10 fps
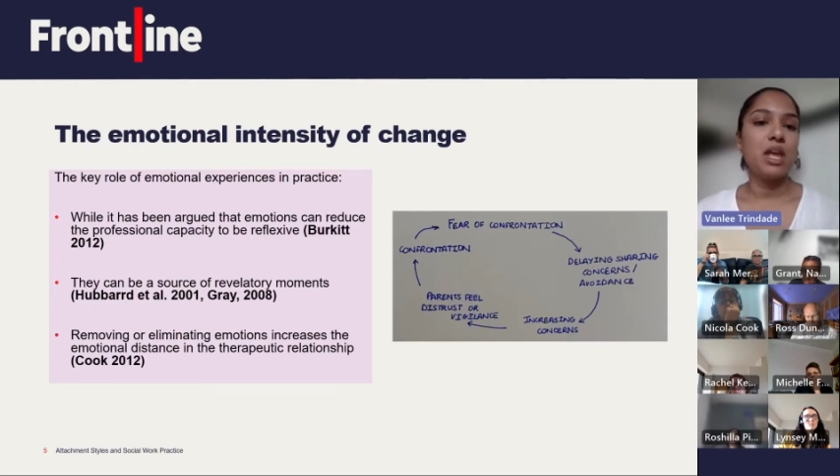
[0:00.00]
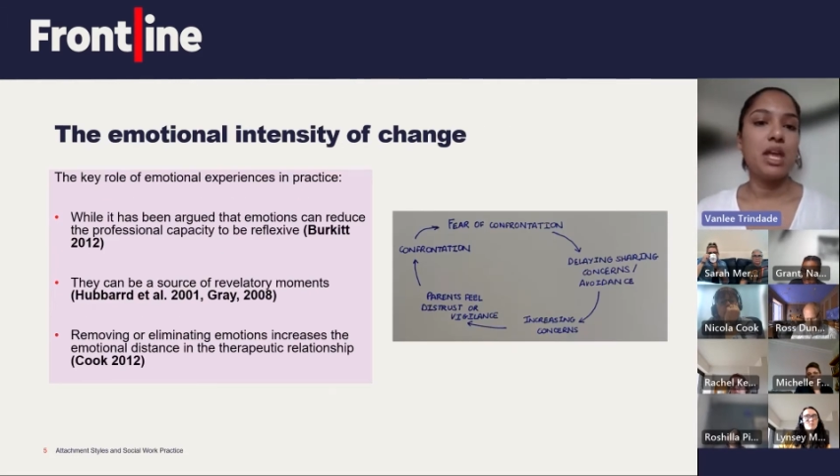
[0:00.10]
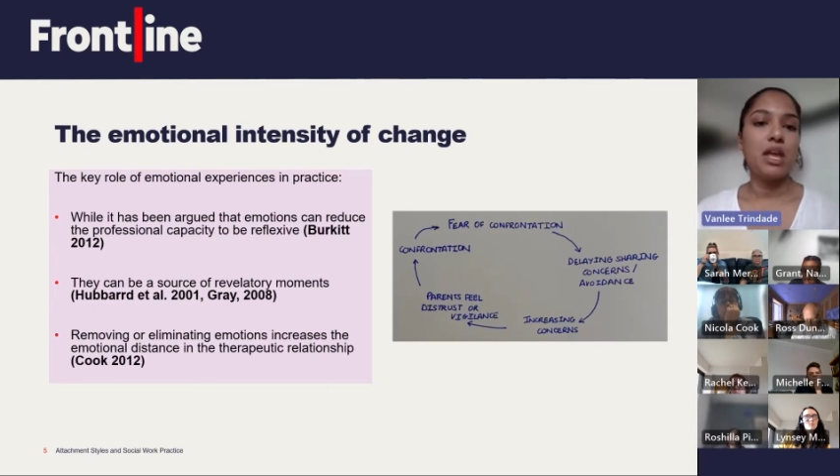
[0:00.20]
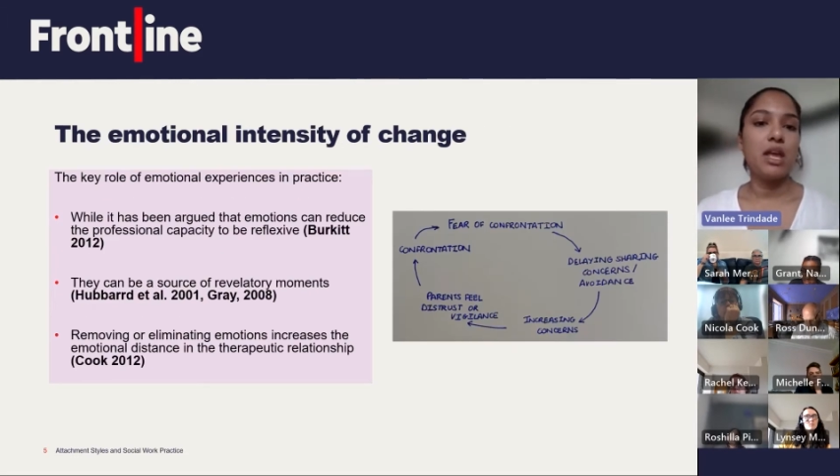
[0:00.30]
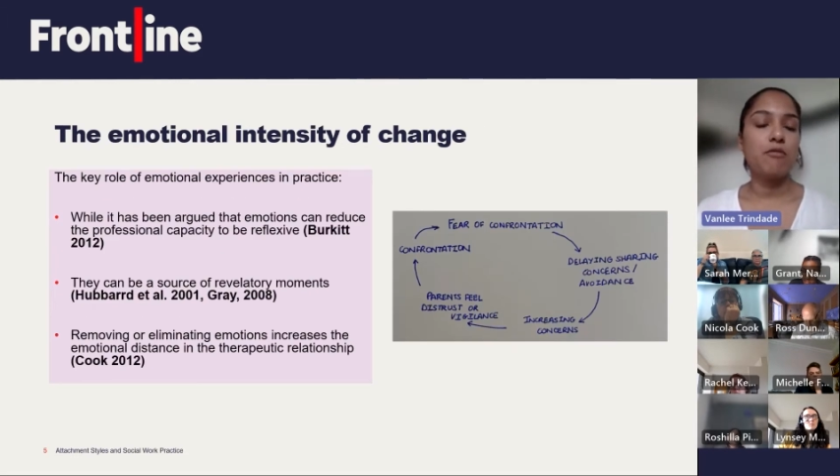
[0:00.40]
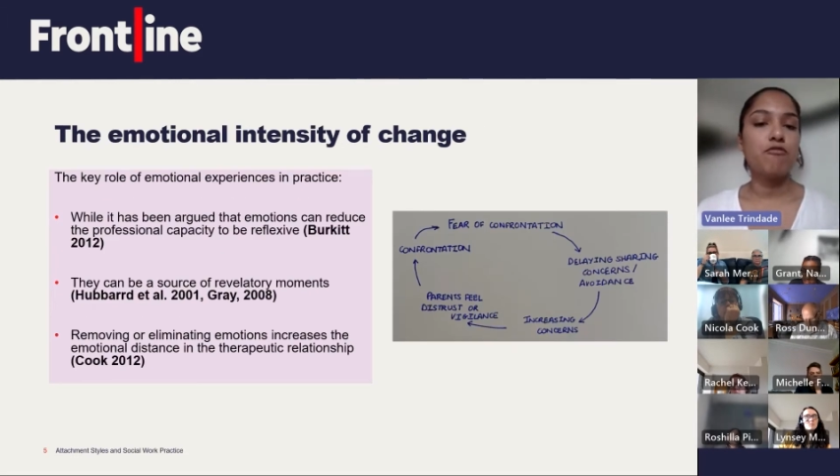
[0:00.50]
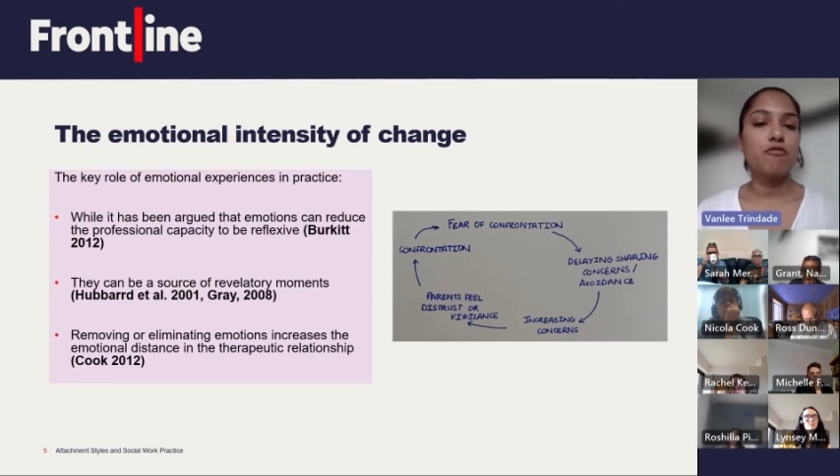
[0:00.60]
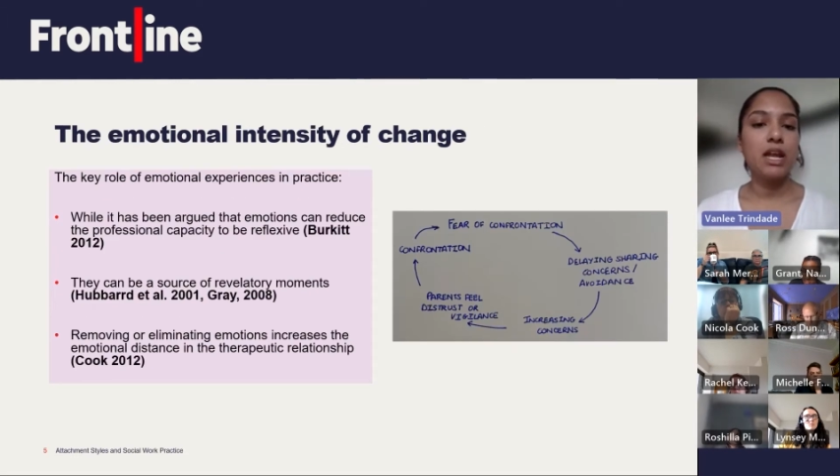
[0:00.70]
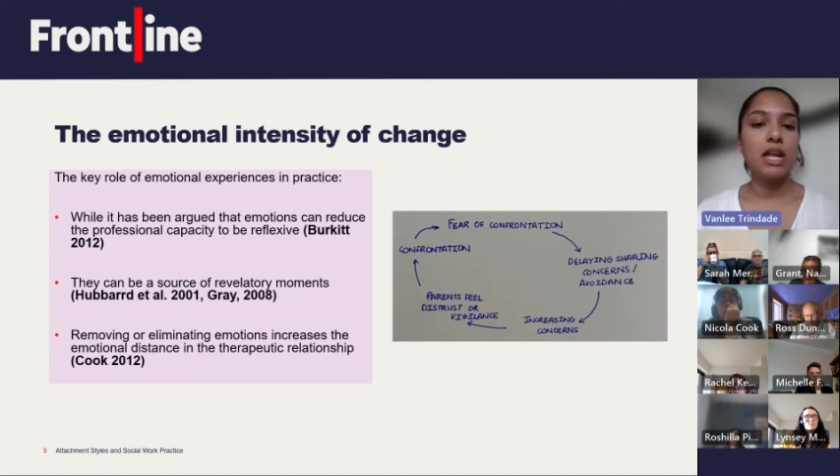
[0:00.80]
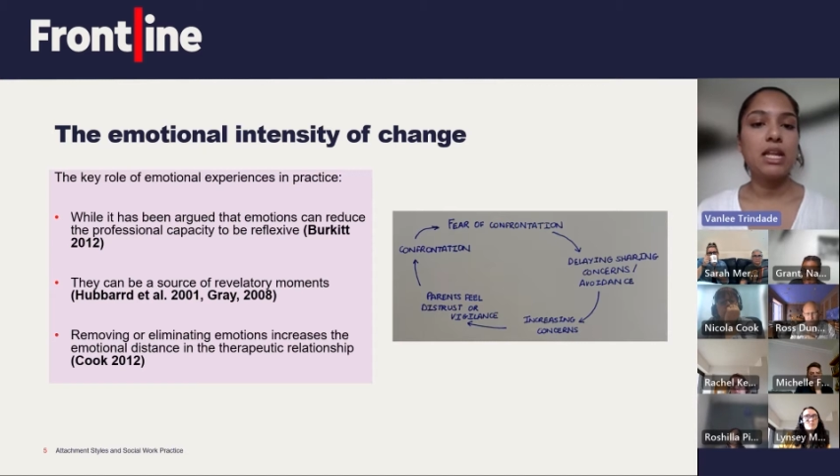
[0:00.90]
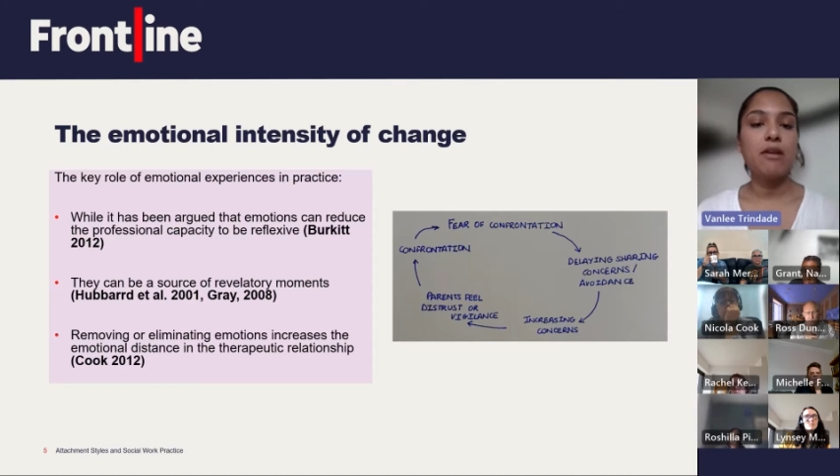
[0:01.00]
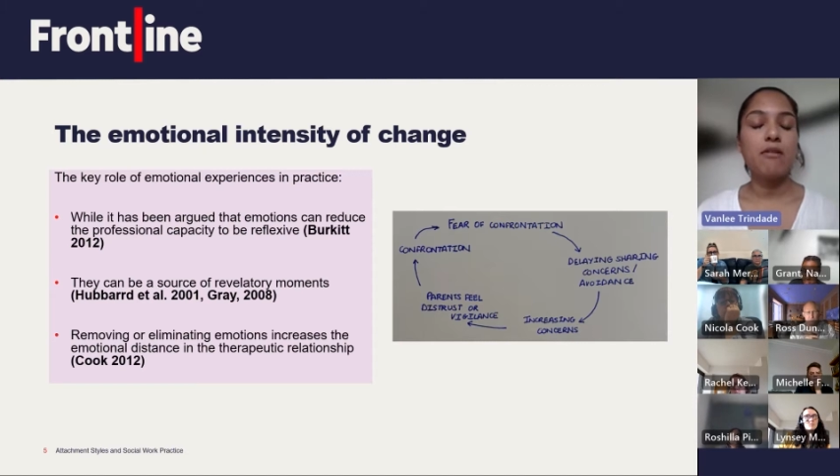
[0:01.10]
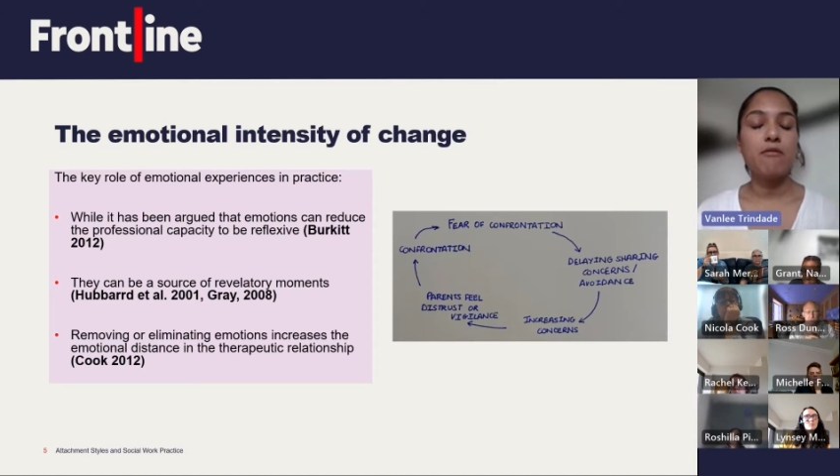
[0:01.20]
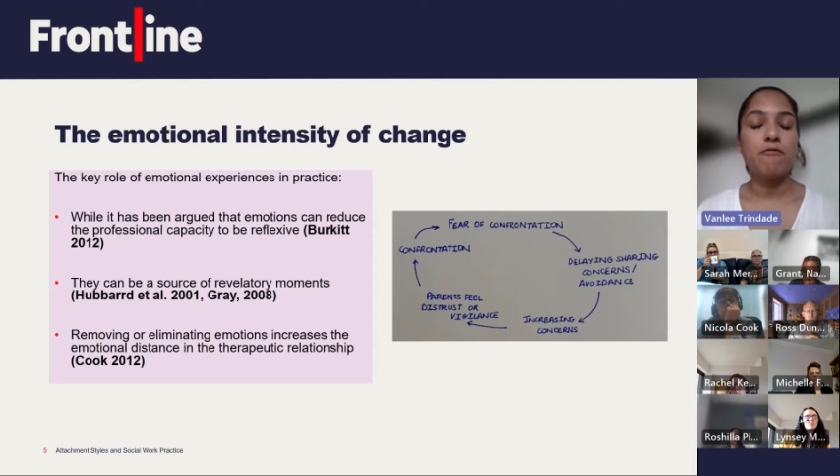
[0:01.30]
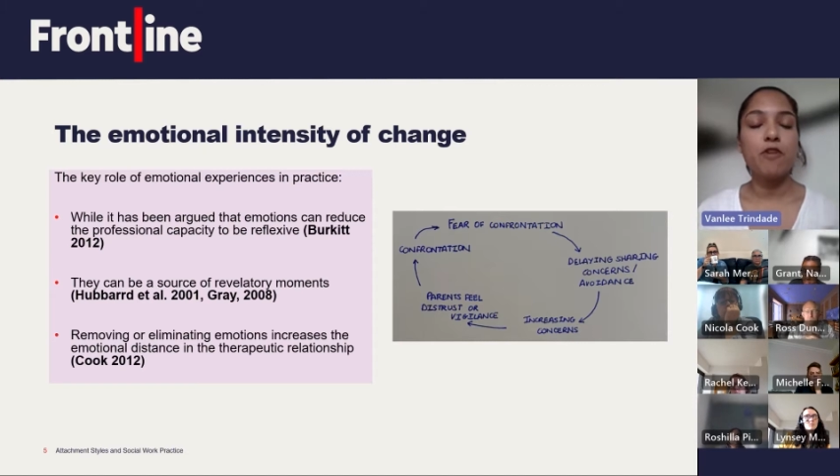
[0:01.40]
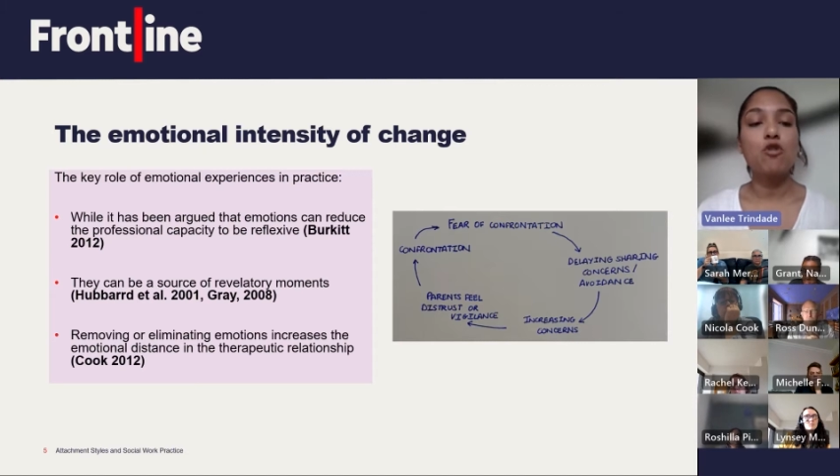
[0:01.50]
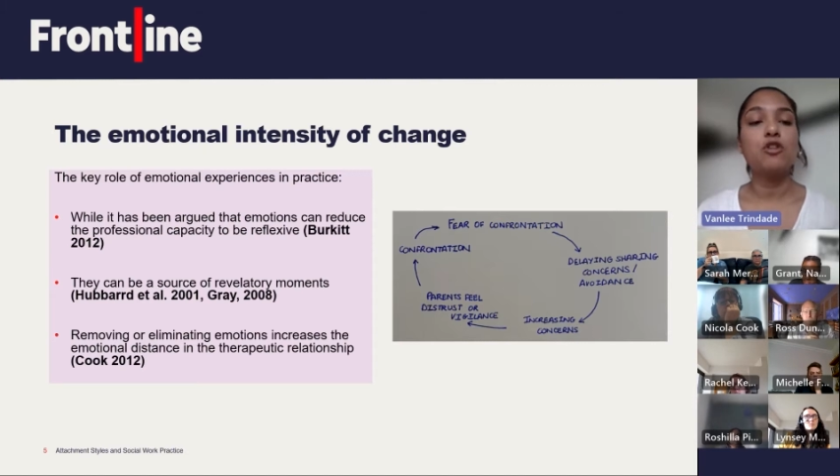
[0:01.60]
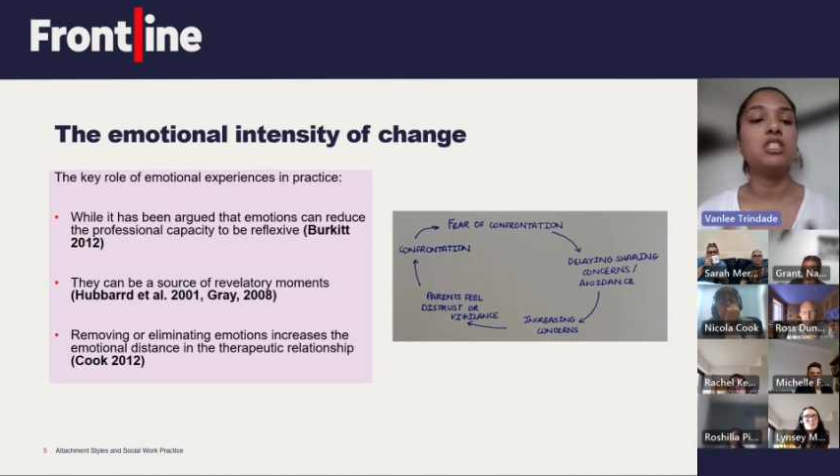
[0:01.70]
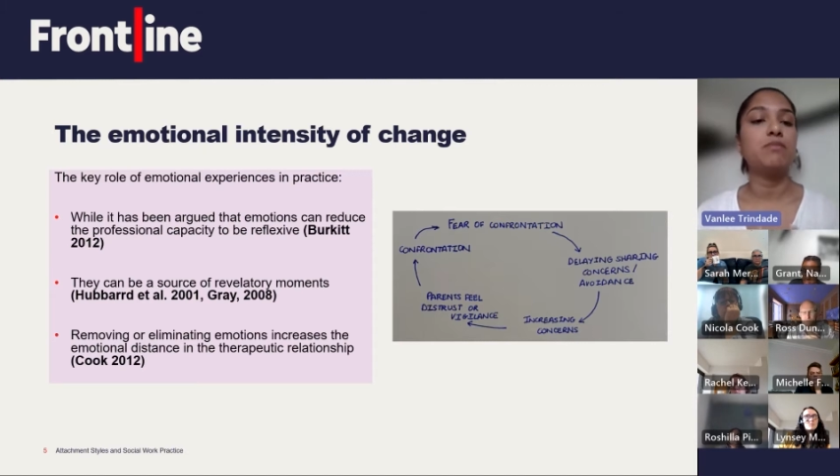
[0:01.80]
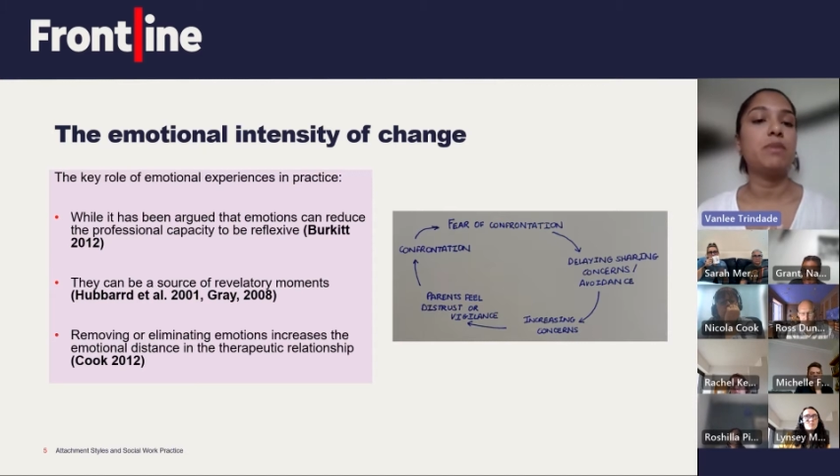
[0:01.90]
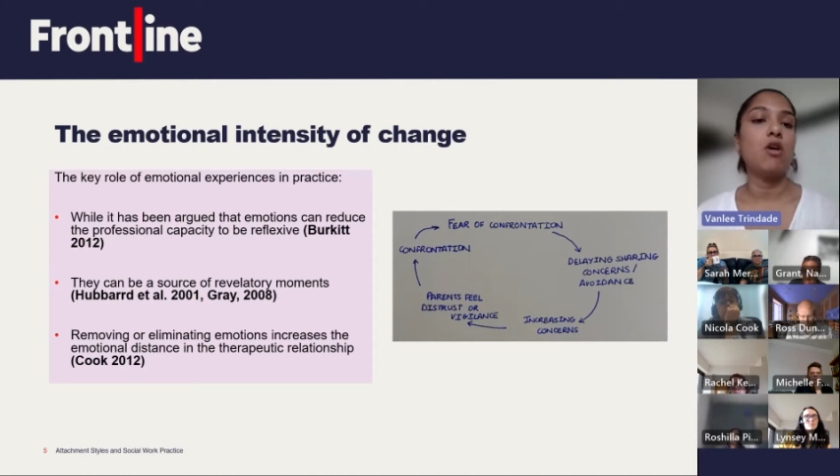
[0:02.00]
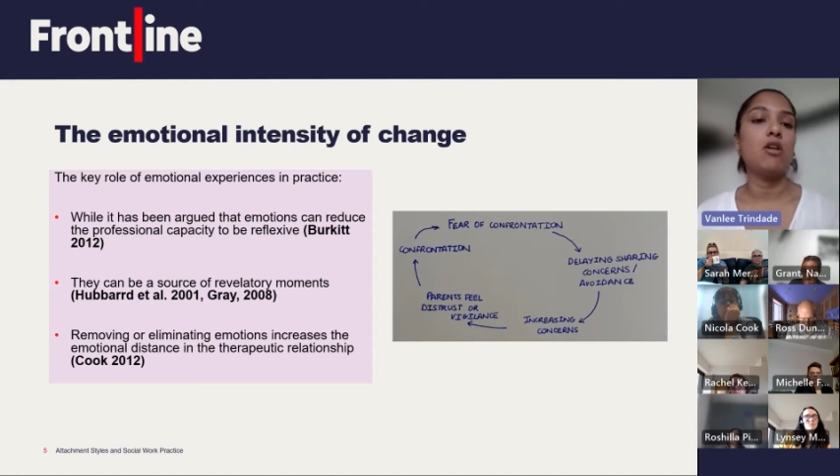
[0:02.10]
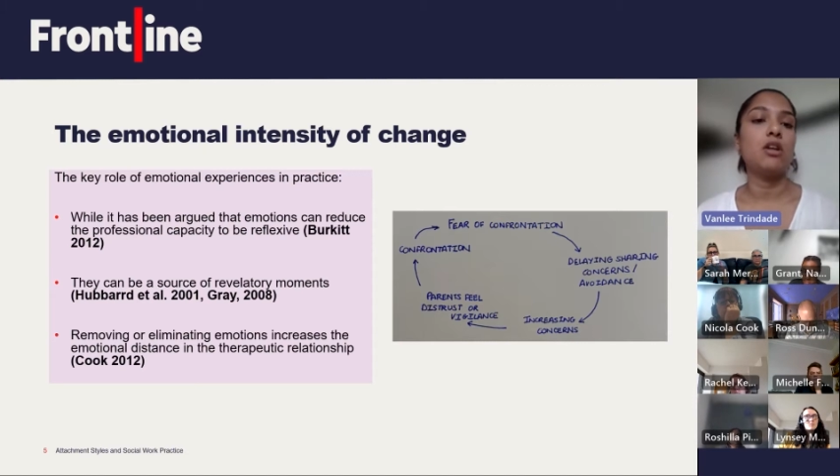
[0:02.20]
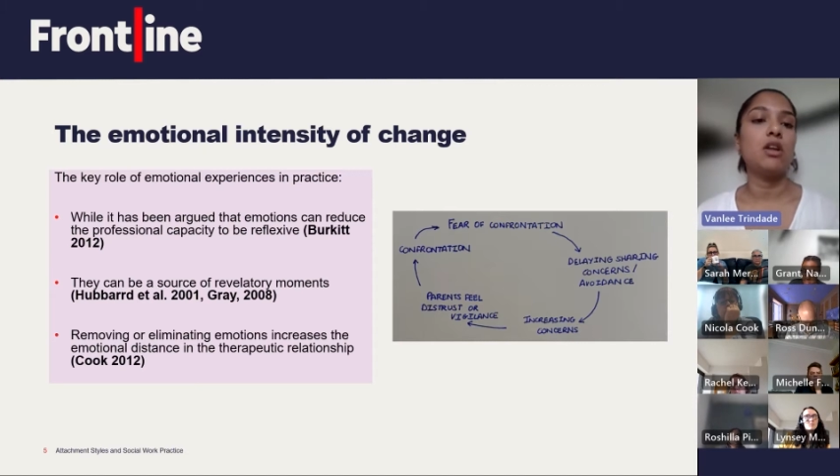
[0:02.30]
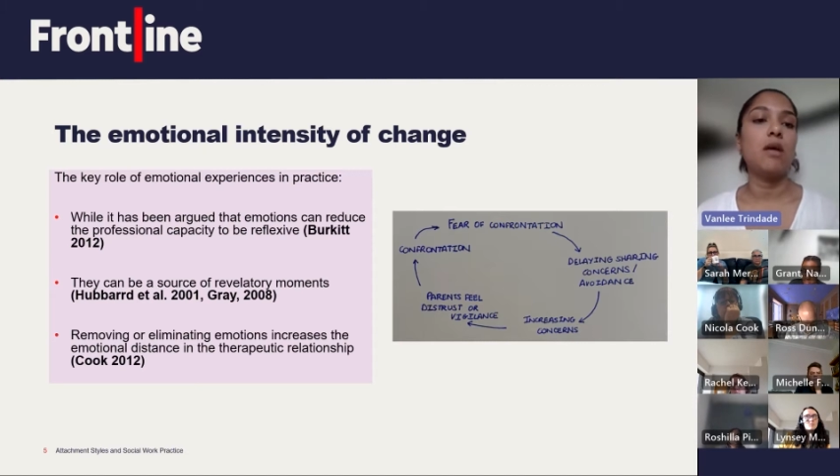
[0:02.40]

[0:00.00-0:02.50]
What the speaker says: it really focused me on